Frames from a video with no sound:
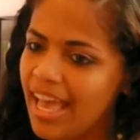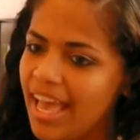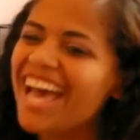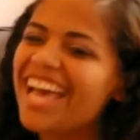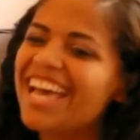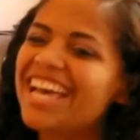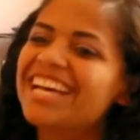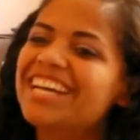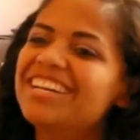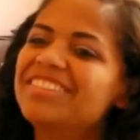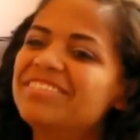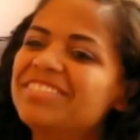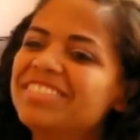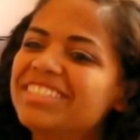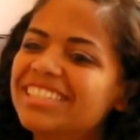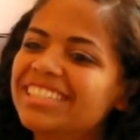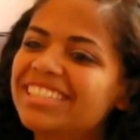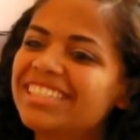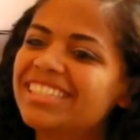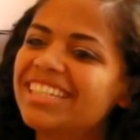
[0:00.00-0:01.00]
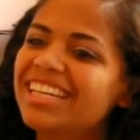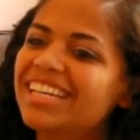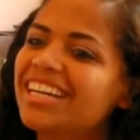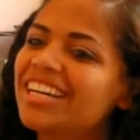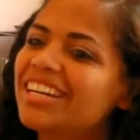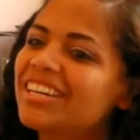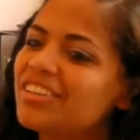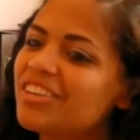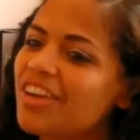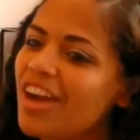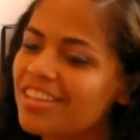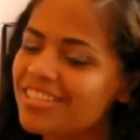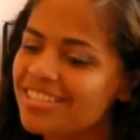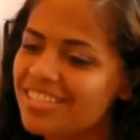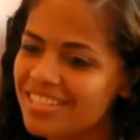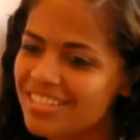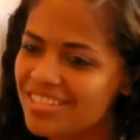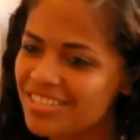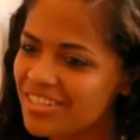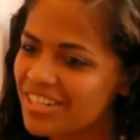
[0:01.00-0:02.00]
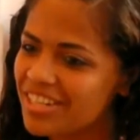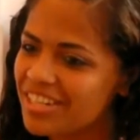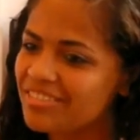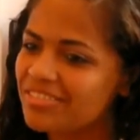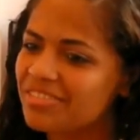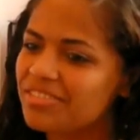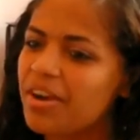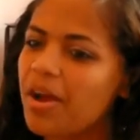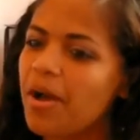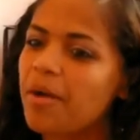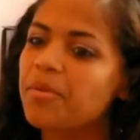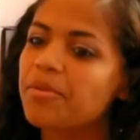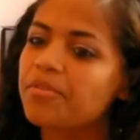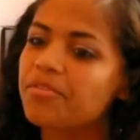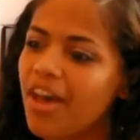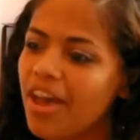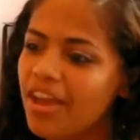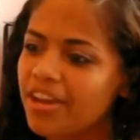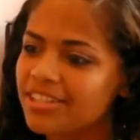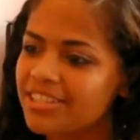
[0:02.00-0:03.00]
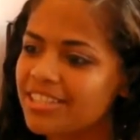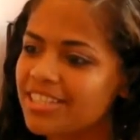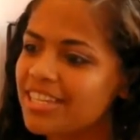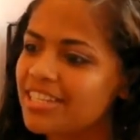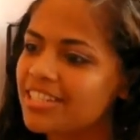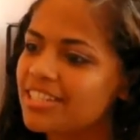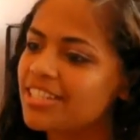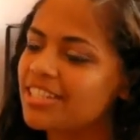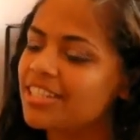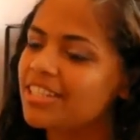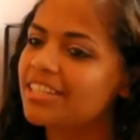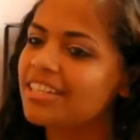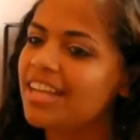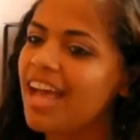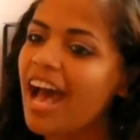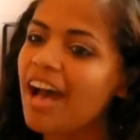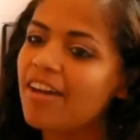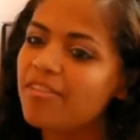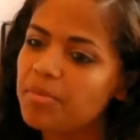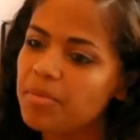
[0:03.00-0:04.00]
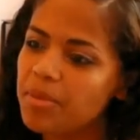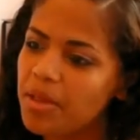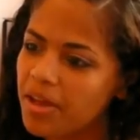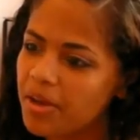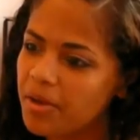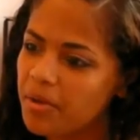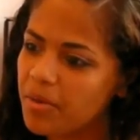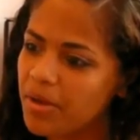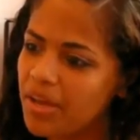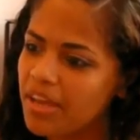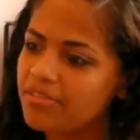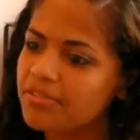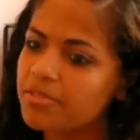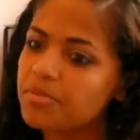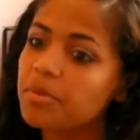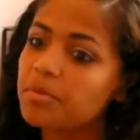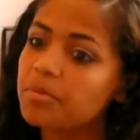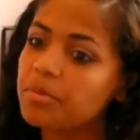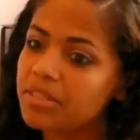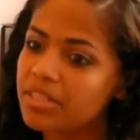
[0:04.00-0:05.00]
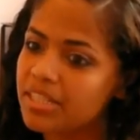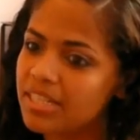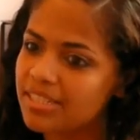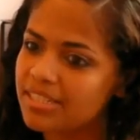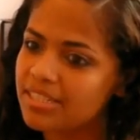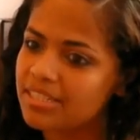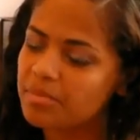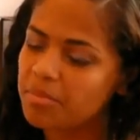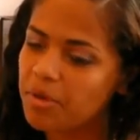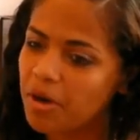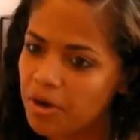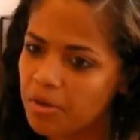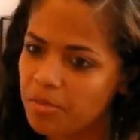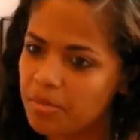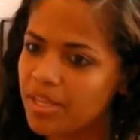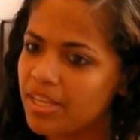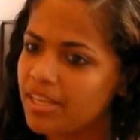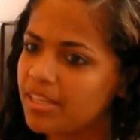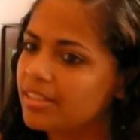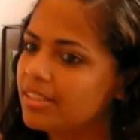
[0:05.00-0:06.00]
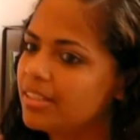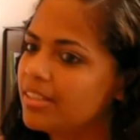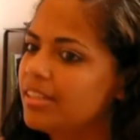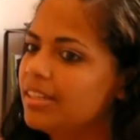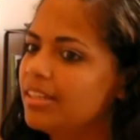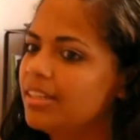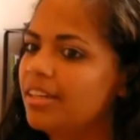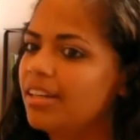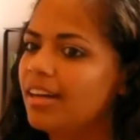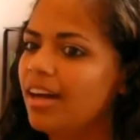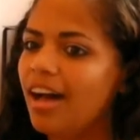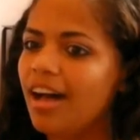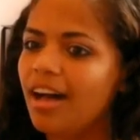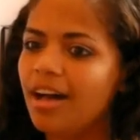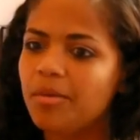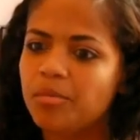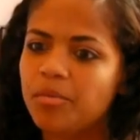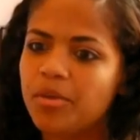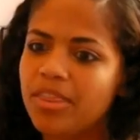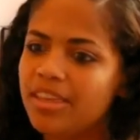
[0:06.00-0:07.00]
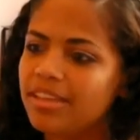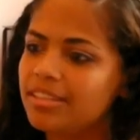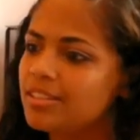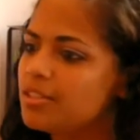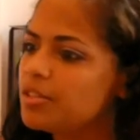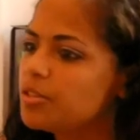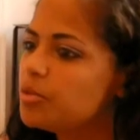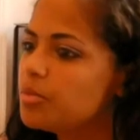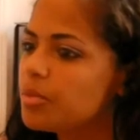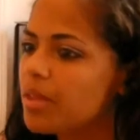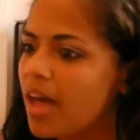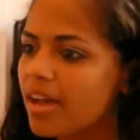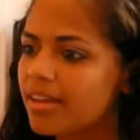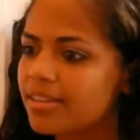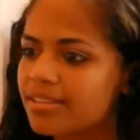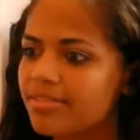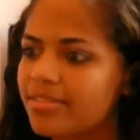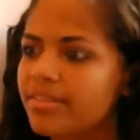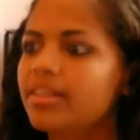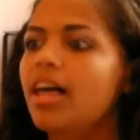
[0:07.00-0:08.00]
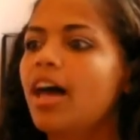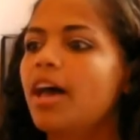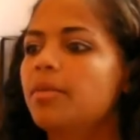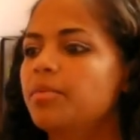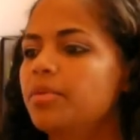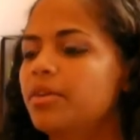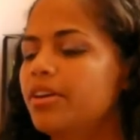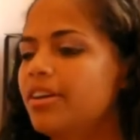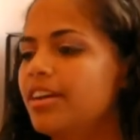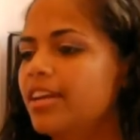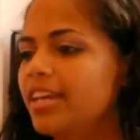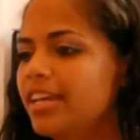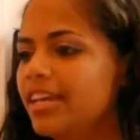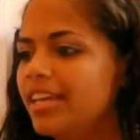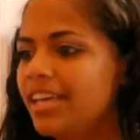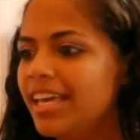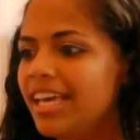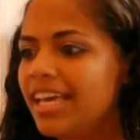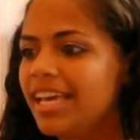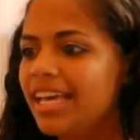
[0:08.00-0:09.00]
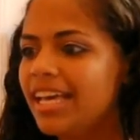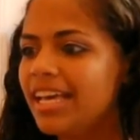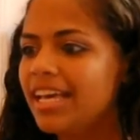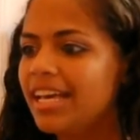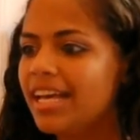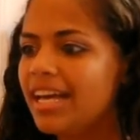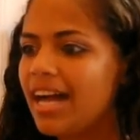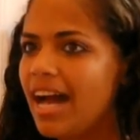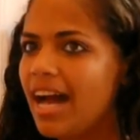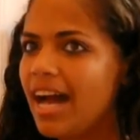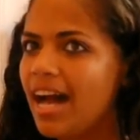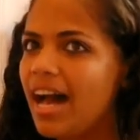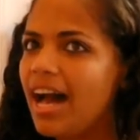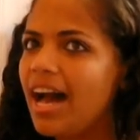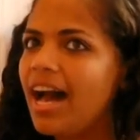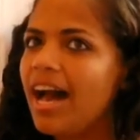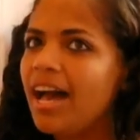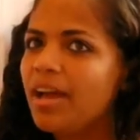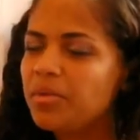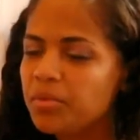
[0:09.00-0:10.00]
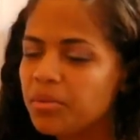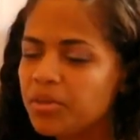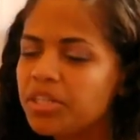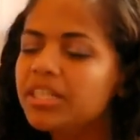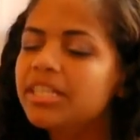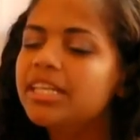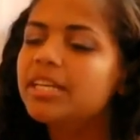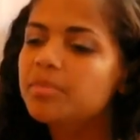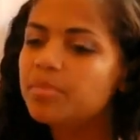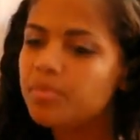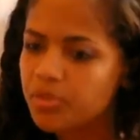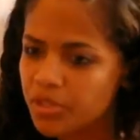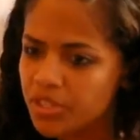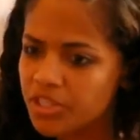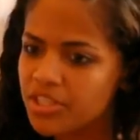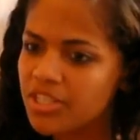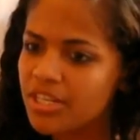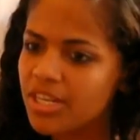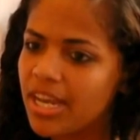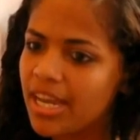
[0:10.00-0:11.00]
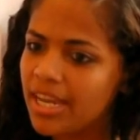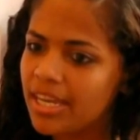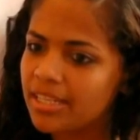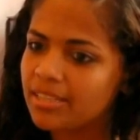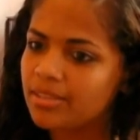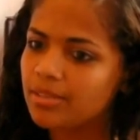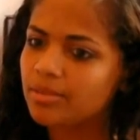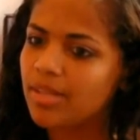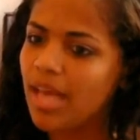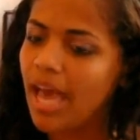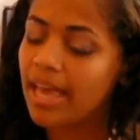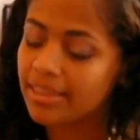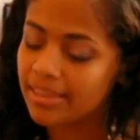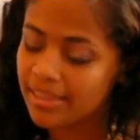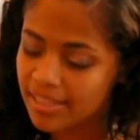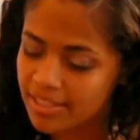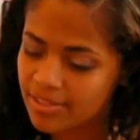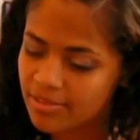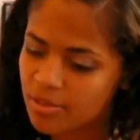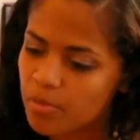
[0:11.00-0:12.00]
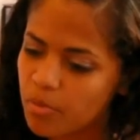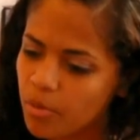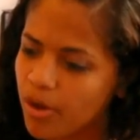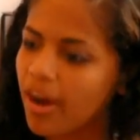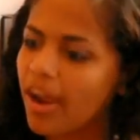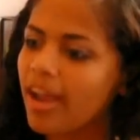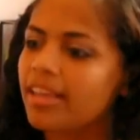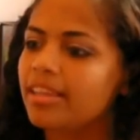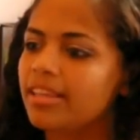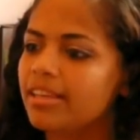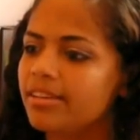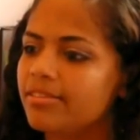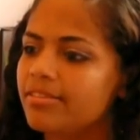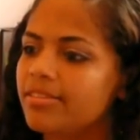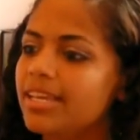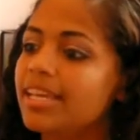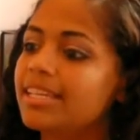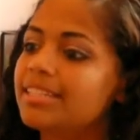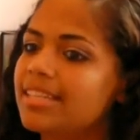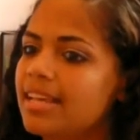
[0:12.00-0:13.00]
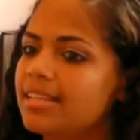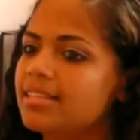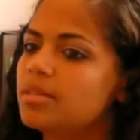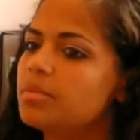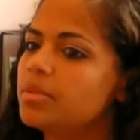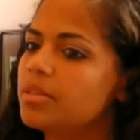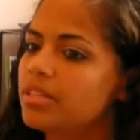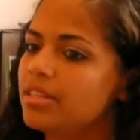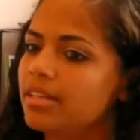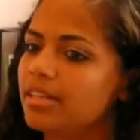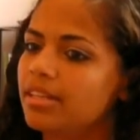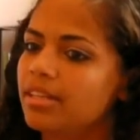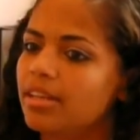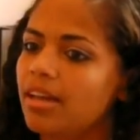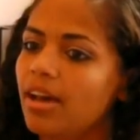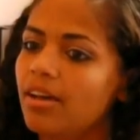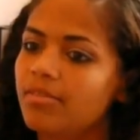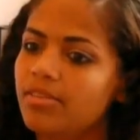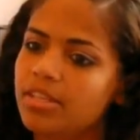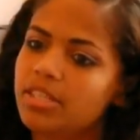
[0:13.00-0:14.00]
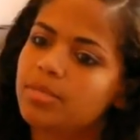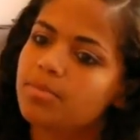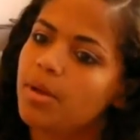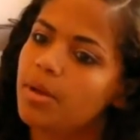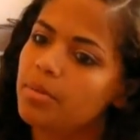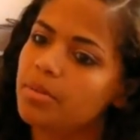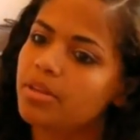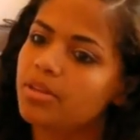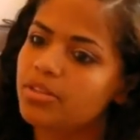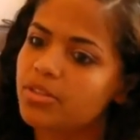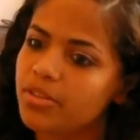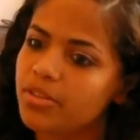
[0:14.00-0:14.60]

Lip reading: I am across the street from a fire station, half a block away from the police department, within 2 blocks of the library. I really appreciate, at least from where I live, the accessibility of these public